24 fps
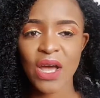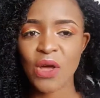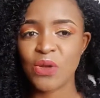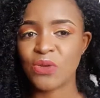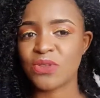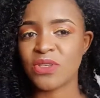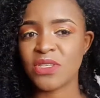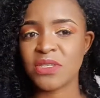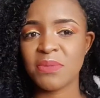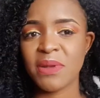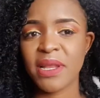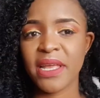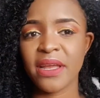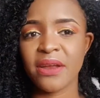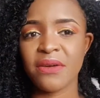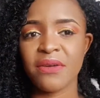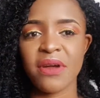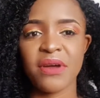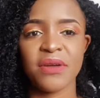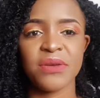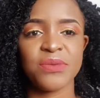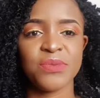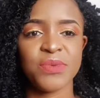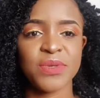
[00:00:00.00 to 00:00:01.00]
I was just playing
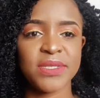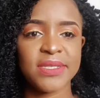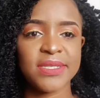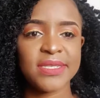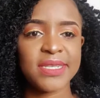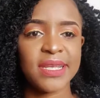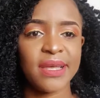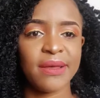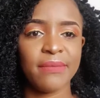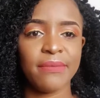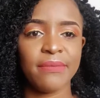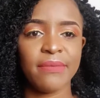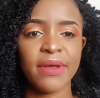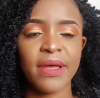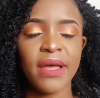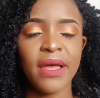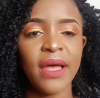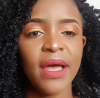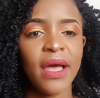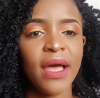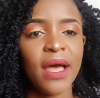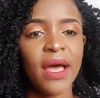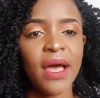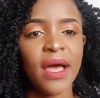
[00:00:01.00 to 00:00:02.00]
around with some
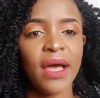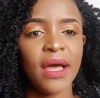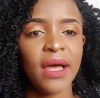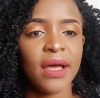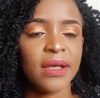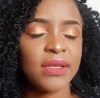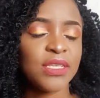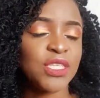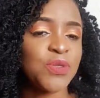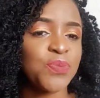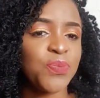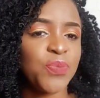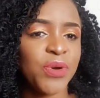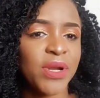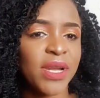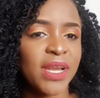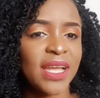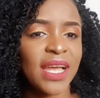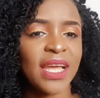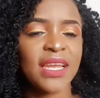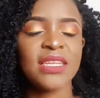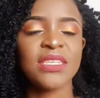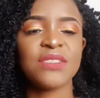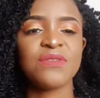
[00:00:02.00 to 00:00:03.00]
spring
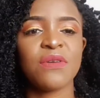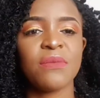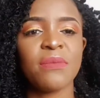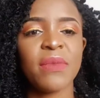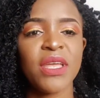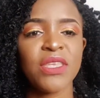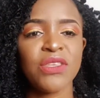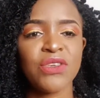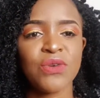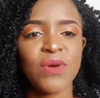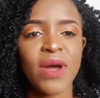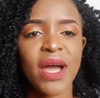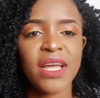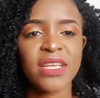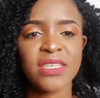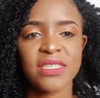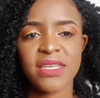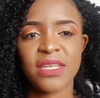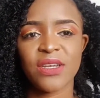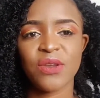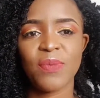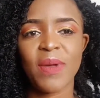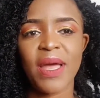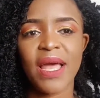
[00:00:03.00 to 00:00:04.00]
colors from my new
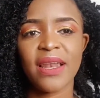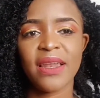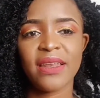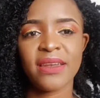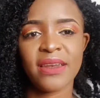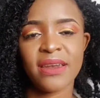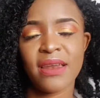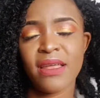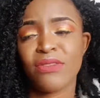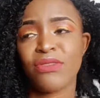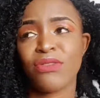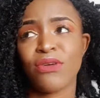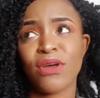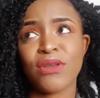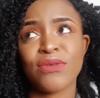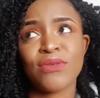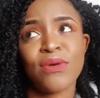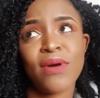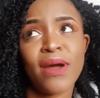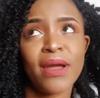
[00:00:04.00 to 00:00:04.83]
eyeshadow palette and I thought,